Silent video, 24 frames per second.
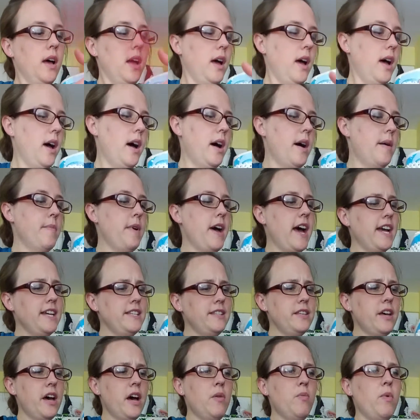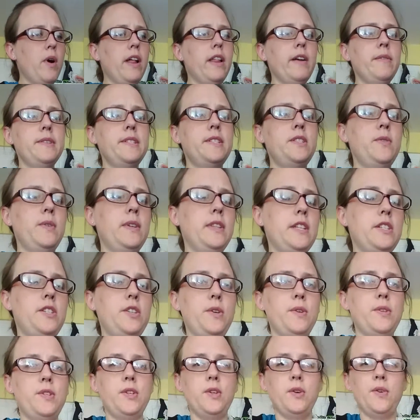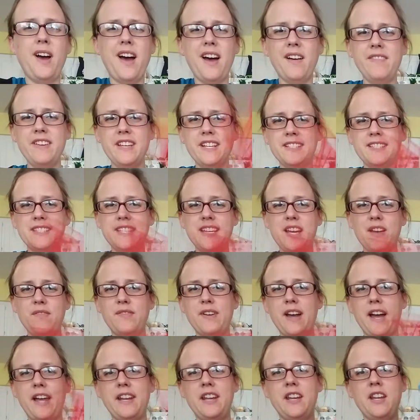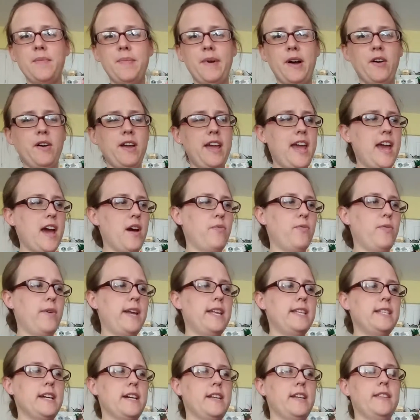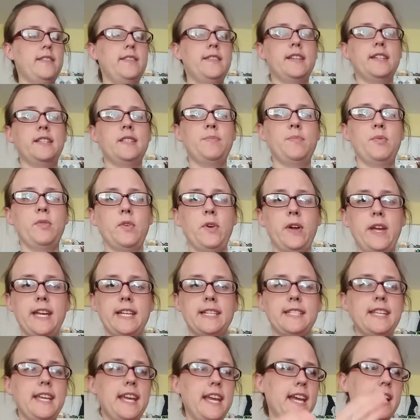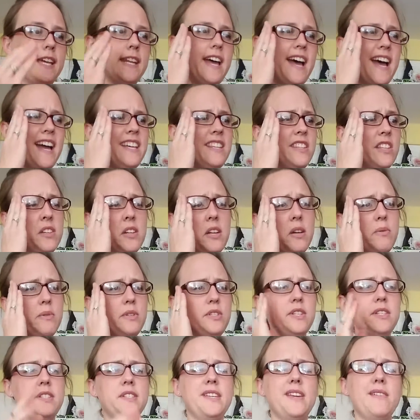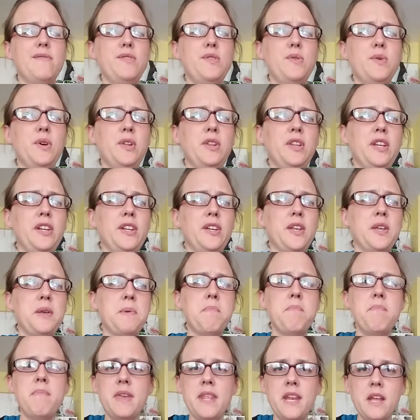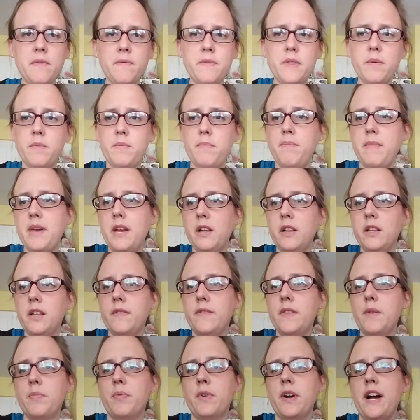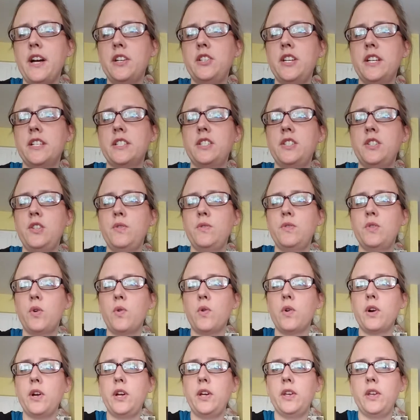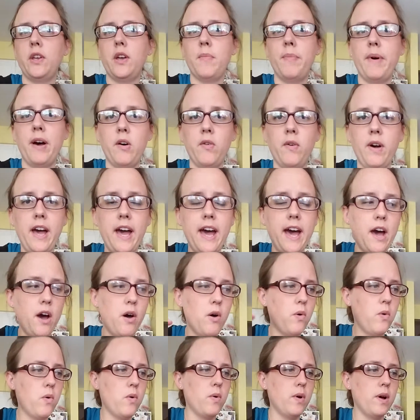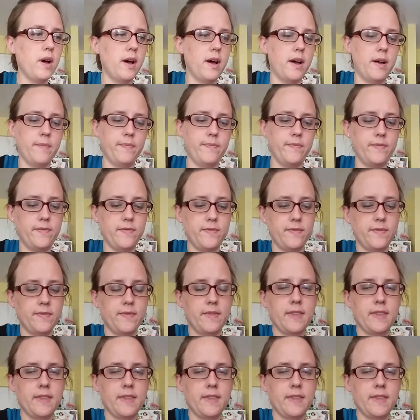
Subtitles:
I thought while I was doing the tutu, obviously I've got it about halfway done at this point, and I thought I would just give you a little middle of the project tutorial about how